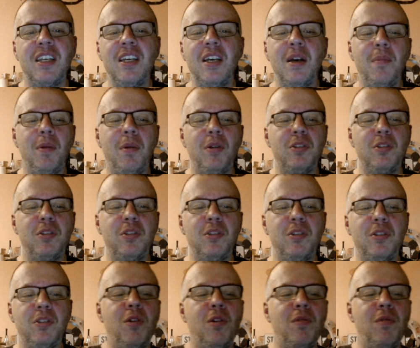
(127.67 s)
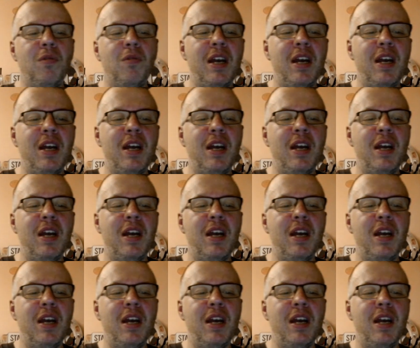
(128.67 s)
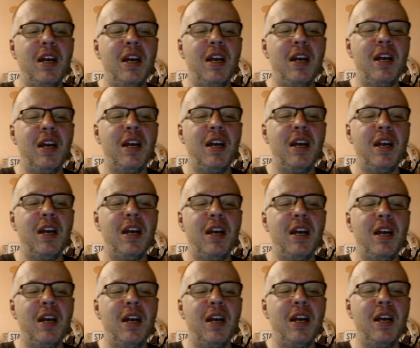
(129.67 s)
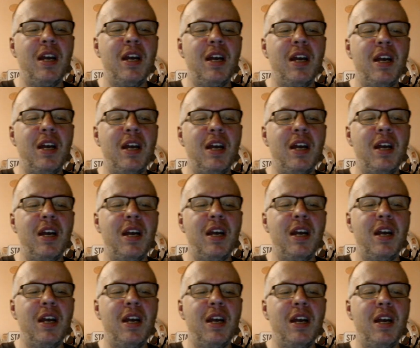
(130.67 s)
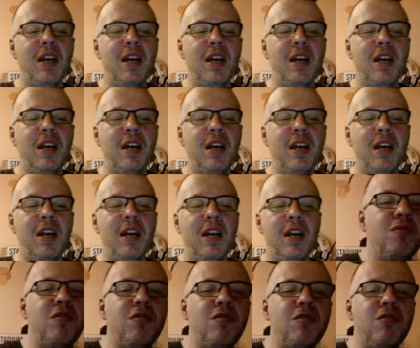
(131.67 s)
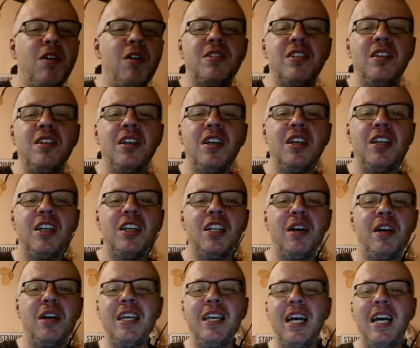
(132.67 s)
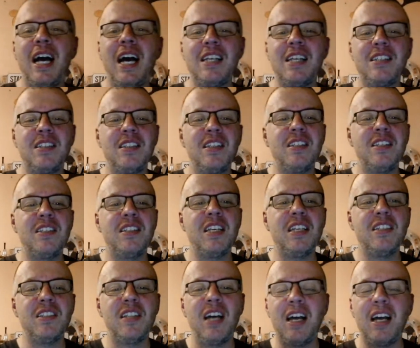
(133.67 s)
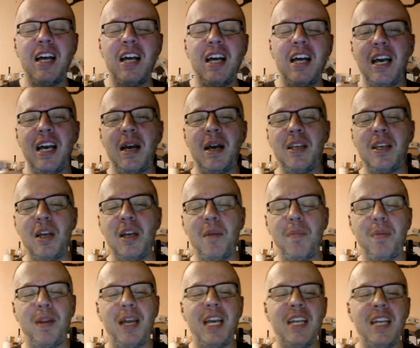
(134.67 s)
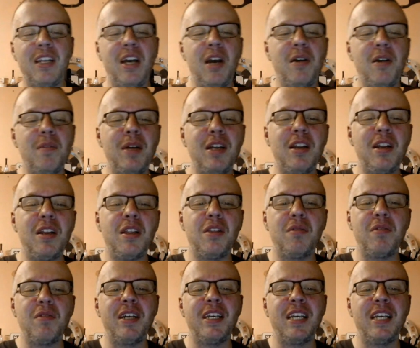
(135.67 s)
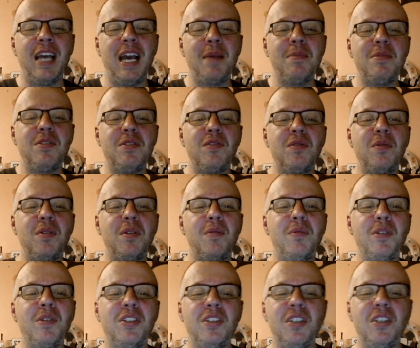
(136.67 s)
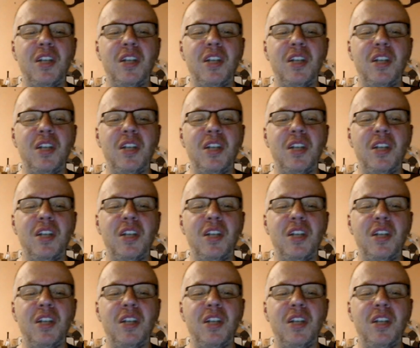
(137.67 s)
Baltimore Ravens last time out. In terms of Robinson, he has this season, played only 3 games, which